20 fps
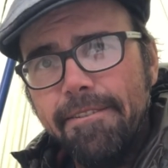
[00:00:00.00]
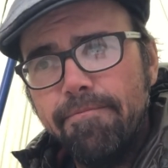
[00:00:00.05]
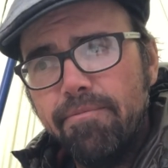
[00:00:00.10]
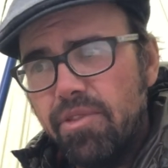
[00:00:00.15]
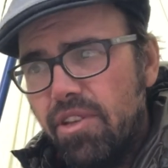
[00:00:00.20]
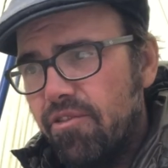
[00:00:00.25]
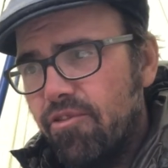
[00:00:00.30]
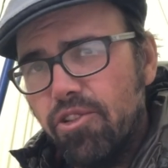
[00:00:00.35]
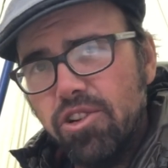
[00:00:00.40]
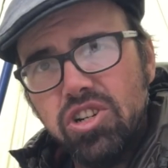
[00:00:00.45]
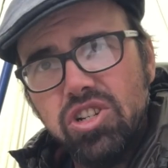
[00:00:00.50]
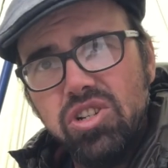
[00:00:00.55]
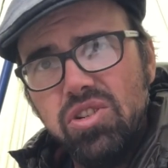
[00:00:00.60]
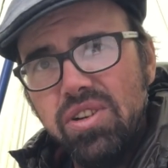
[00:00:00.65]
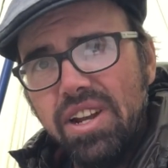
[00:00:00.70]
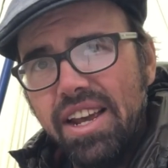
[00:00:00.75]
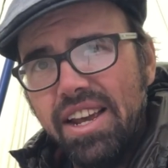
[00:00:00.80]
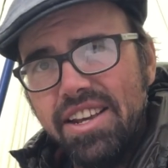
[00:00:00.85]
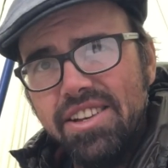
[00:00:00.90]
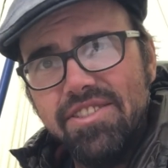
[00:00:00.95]
The first 2
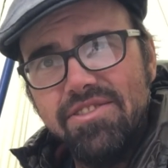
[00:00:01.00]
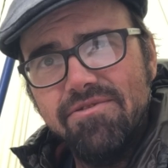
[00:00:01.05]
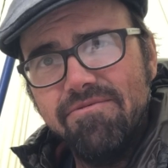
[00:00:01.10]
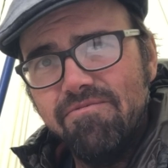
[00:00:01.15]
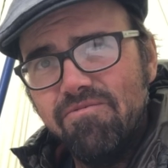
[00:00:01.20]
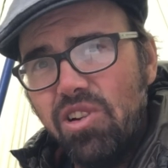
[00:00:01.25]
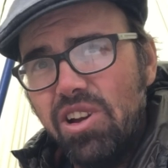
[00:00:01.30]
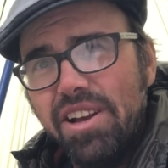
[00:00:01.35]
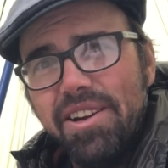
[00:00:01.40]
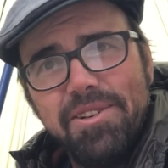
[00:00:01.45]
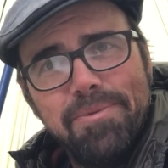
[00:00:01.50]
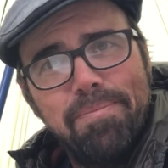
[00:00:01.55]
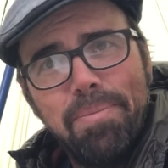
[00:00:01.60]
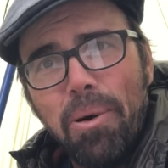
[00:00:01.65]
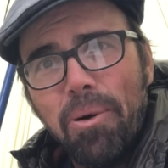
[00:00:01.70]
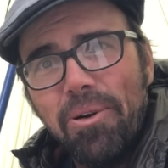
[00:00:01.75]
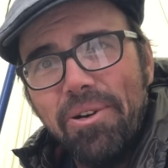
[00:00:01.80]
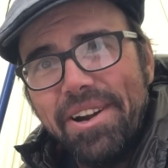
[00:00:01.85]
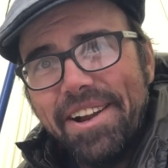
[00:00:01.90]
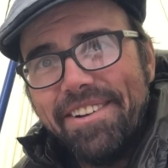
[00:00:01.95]
days
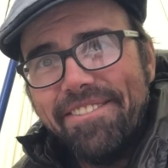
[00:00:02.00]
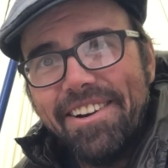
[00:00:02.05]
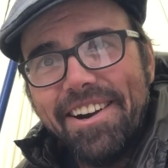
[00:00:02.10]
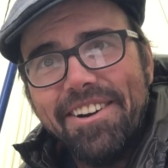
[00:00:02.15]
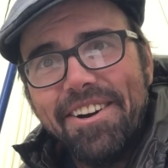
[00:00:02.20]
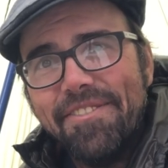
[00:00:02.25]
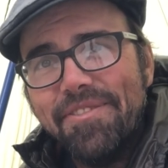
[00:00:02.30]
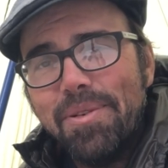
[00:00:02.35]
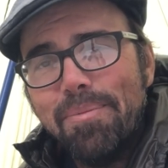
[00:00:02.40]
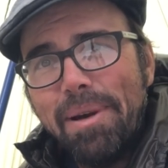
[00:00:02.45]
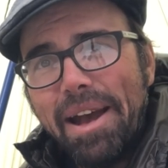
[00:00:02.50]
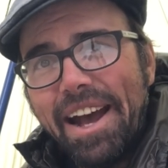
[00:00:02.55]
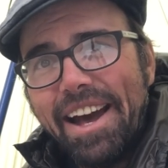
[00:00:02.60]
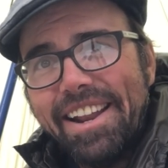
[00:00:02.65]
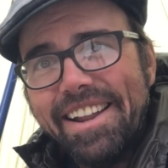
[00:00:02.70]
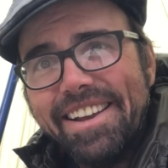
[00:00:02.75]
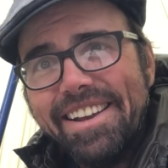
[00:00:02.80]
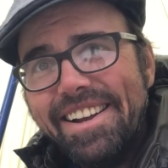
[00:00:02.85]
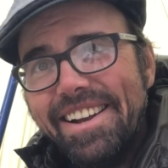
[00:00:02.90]
pouring right off the bat.